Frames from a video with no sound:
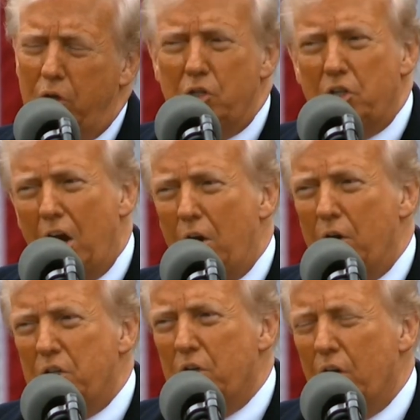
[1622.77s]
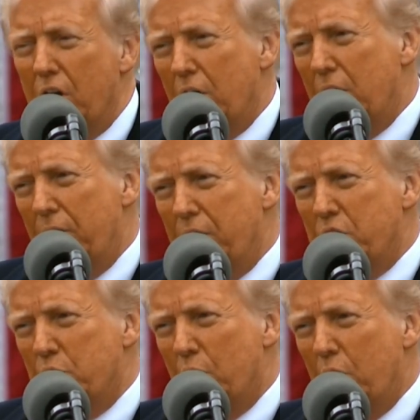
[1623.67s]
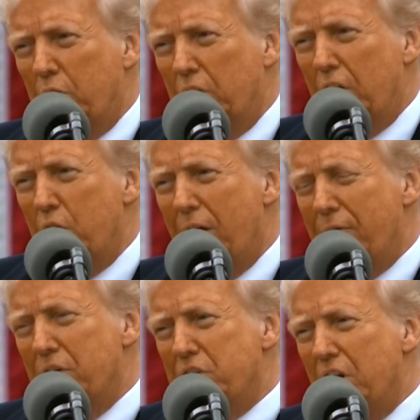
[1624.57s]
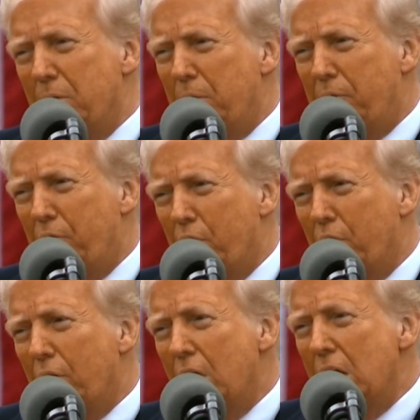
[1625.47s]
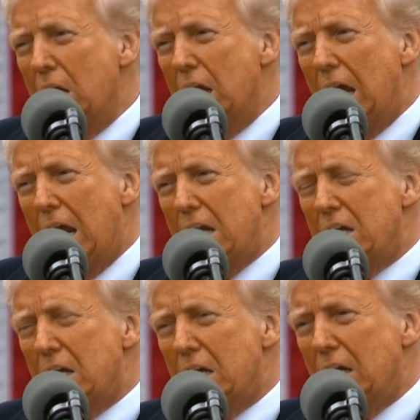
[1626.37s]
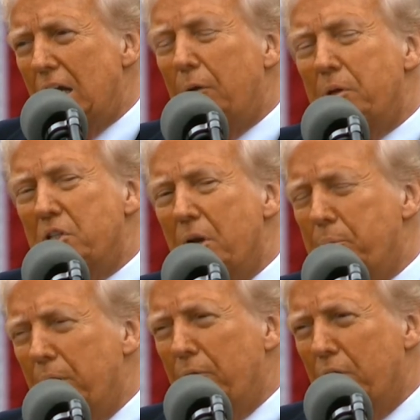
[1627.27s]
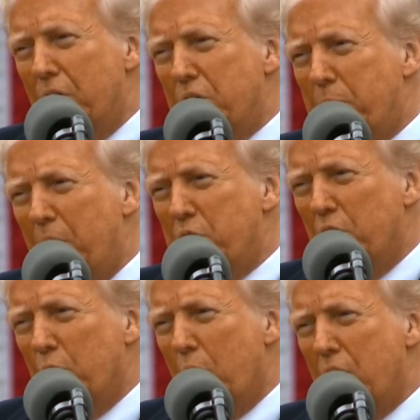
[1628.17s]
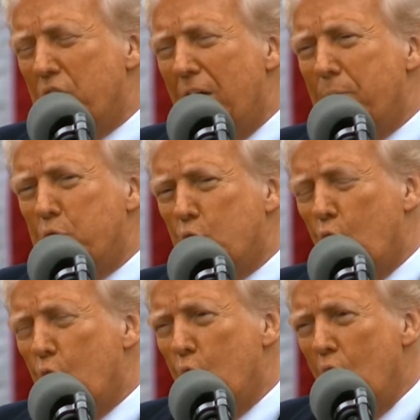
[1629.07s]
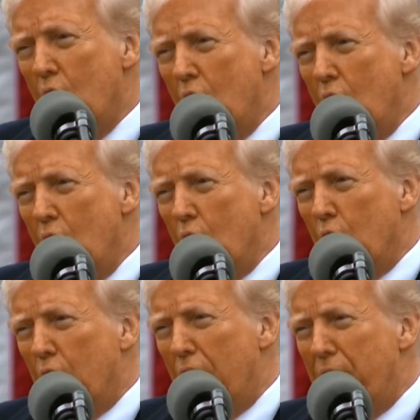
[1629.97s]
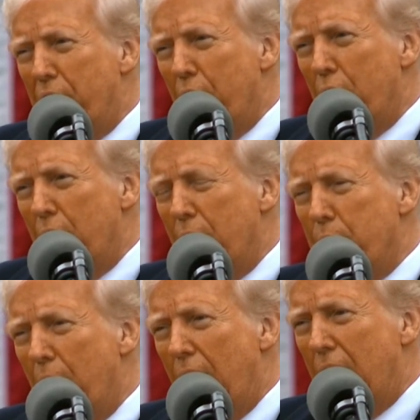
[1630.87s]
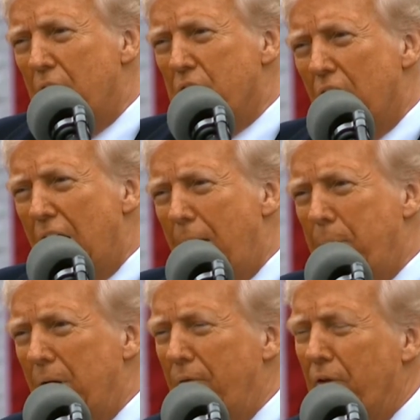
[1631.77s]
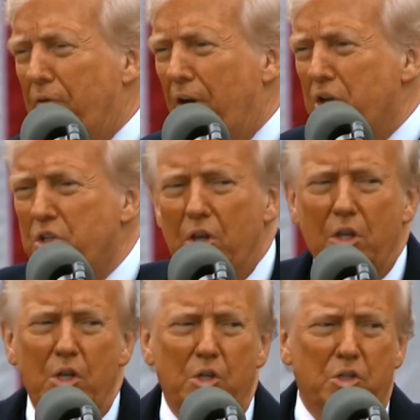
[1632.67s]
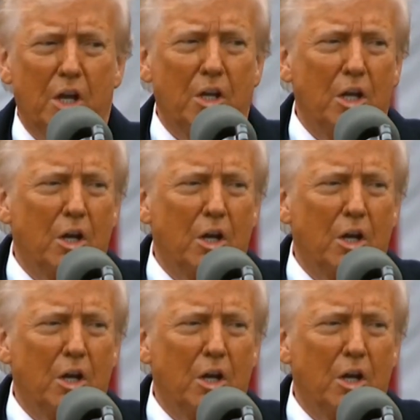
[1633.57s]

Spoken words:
These tariffs are going to give us growth like you haven't seen before. And it'll be something very special to watch. I am so looking forward. And Brian, it's going to happen even faster than you said.